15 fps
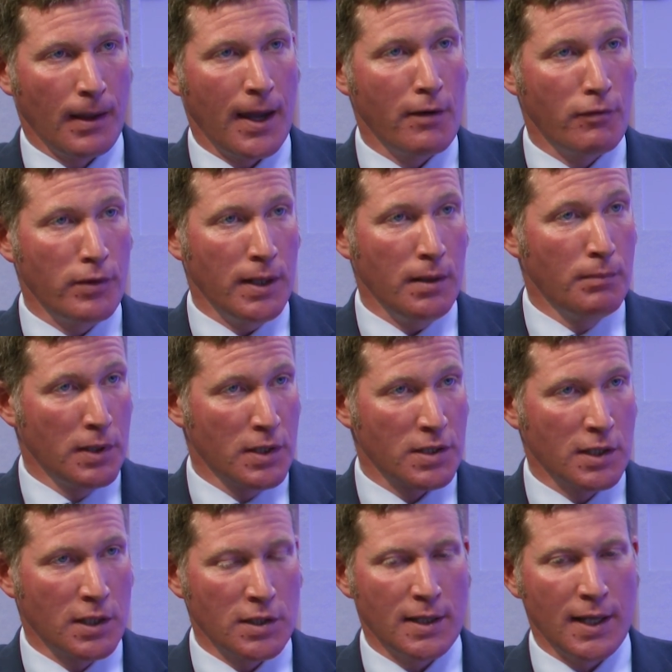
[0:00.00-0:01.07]
every
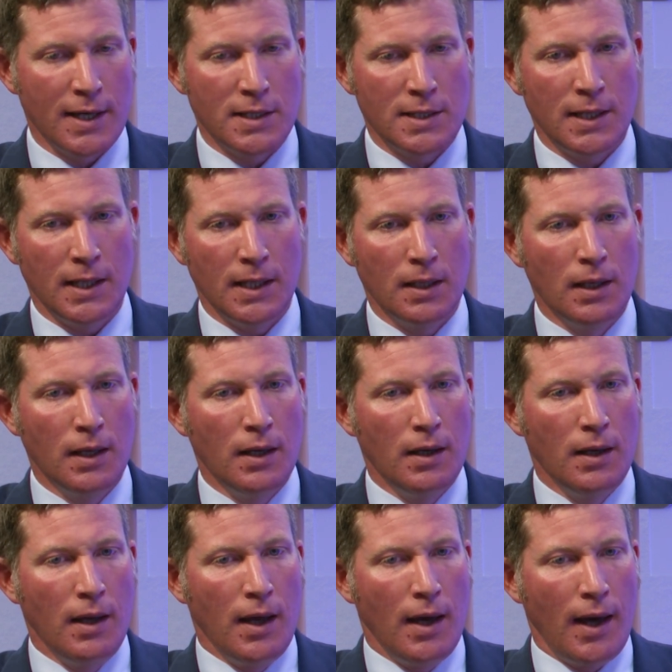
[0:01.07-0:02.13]
person under the 18.
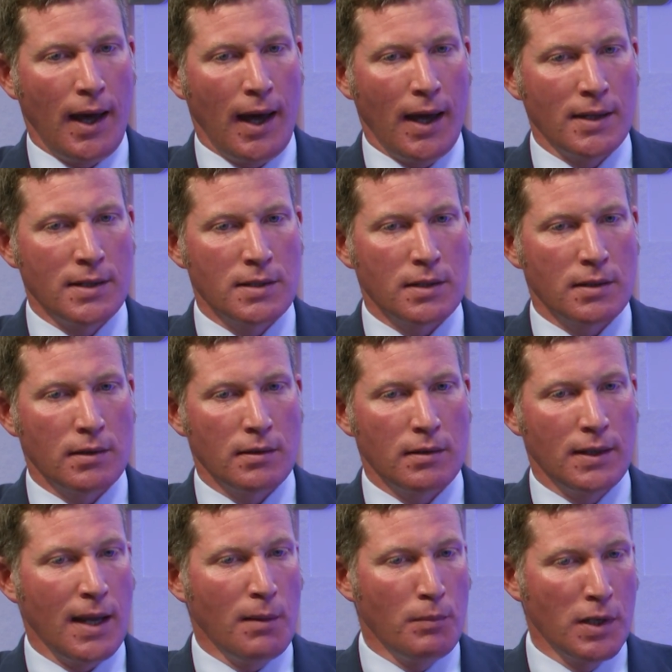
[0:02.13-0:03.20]
And
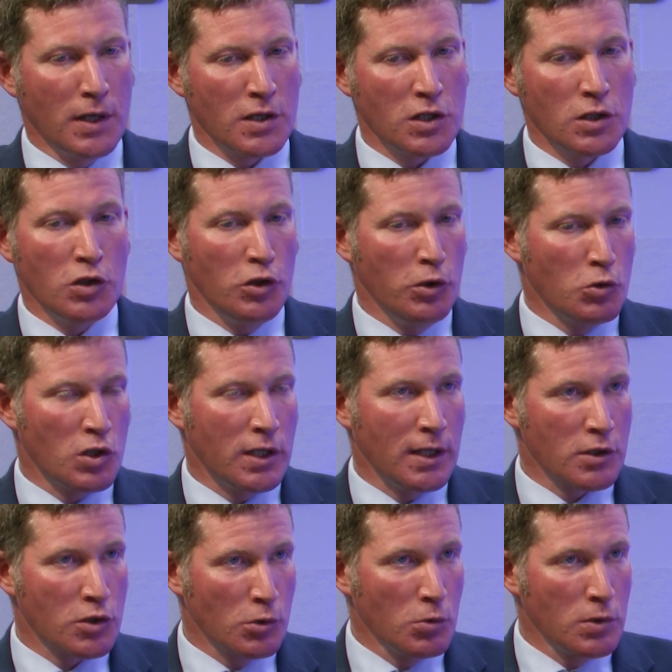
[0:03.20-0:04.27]
the named person, usually
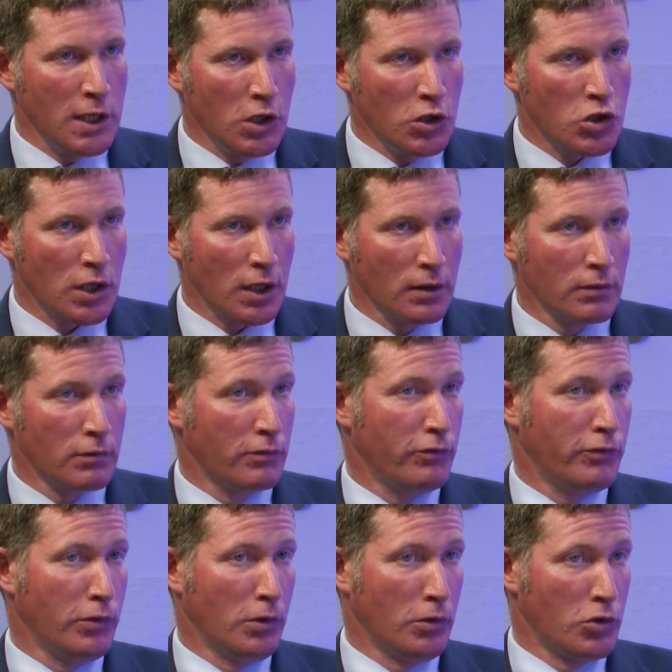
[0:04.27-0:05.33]
a school teacher
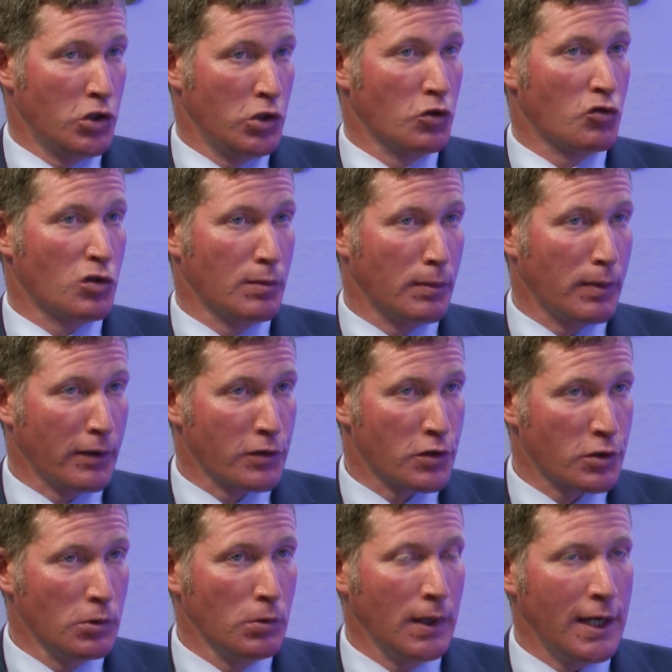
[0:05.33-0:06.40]
for children above
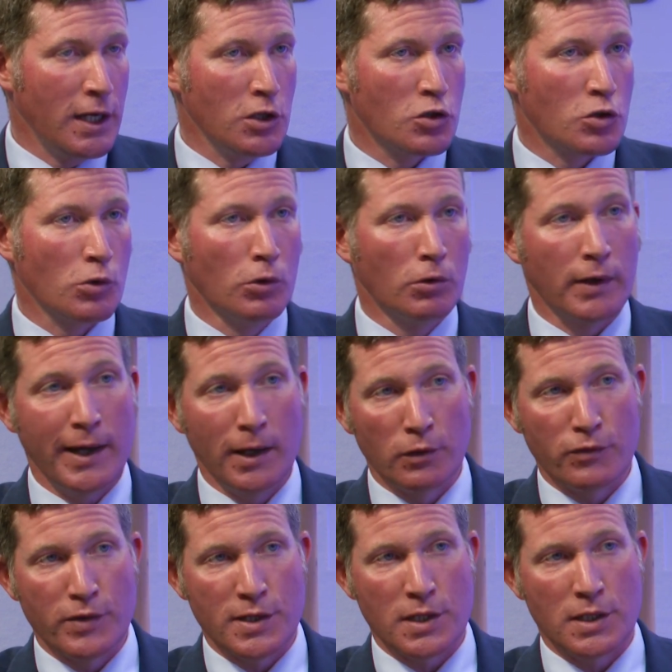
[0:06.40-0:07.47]
school age or a
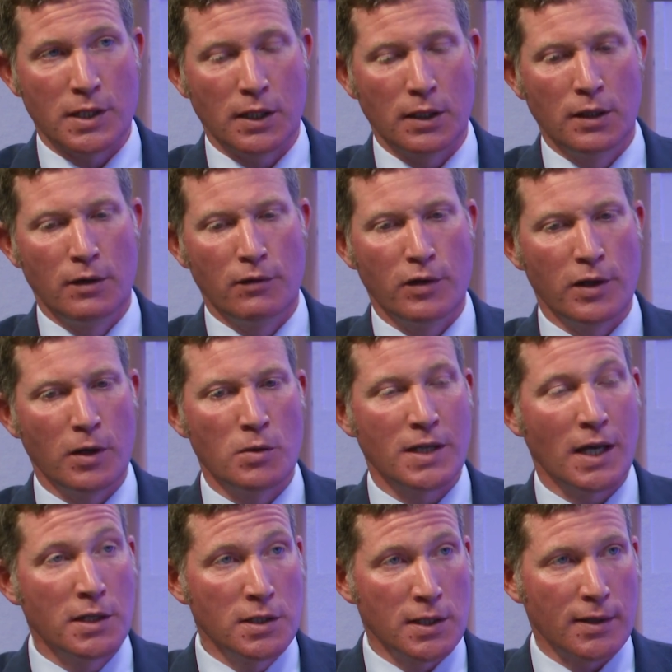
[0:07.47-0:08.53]
health visitor for those
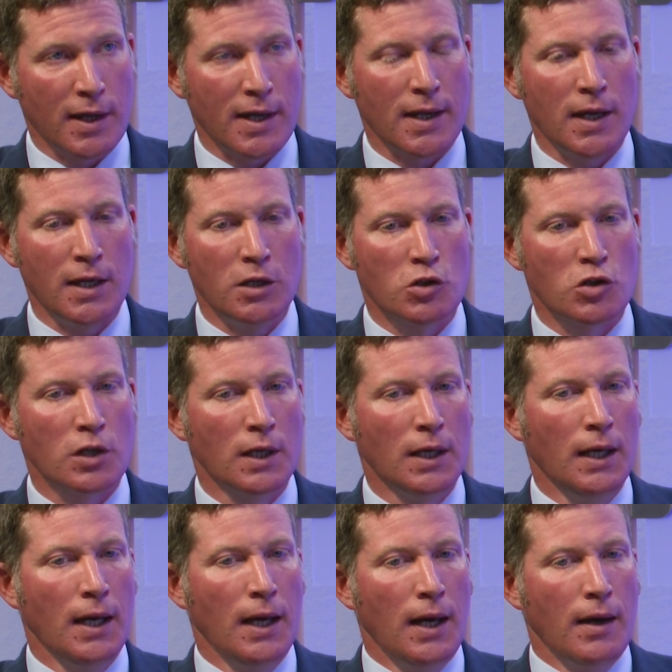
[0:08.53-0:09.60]
under that age,
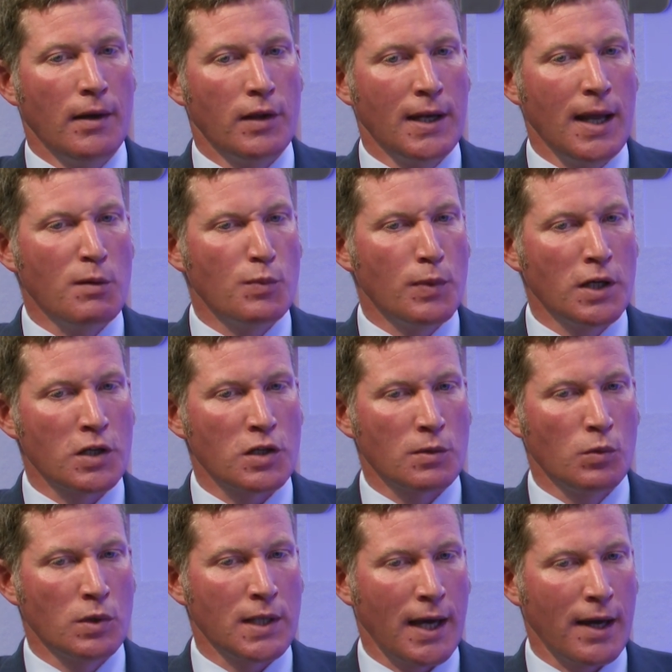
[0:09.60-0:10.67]
the named
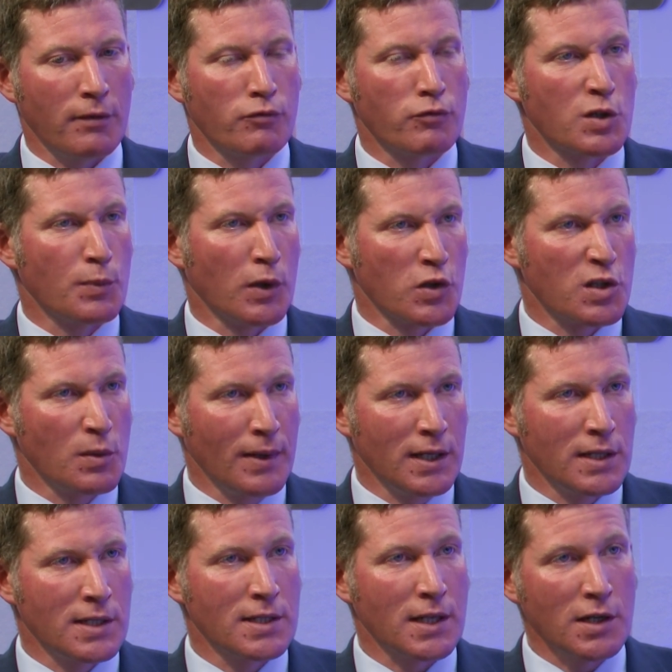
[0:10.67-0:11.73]
person would have
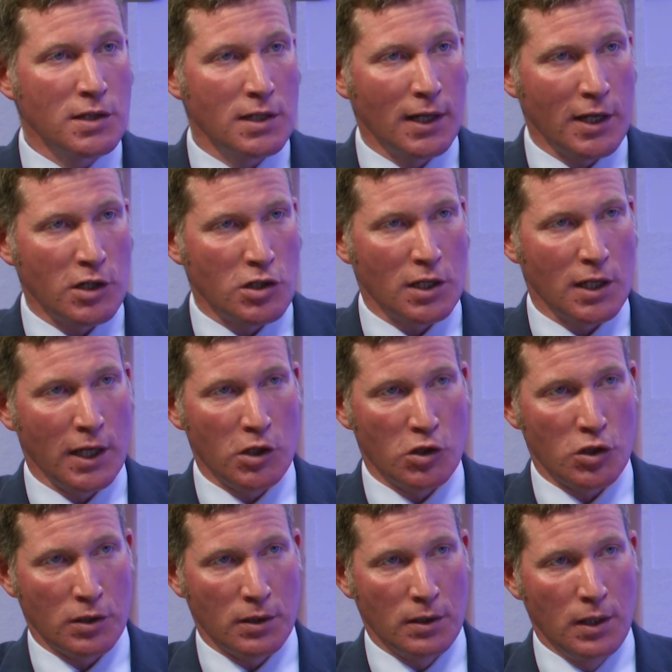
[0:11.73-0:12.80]
responsibilities under the
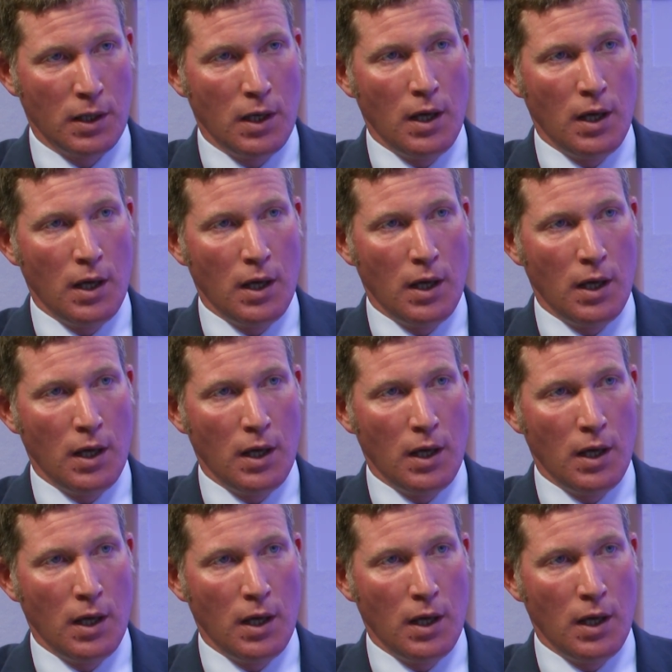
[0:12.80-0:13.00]
legislation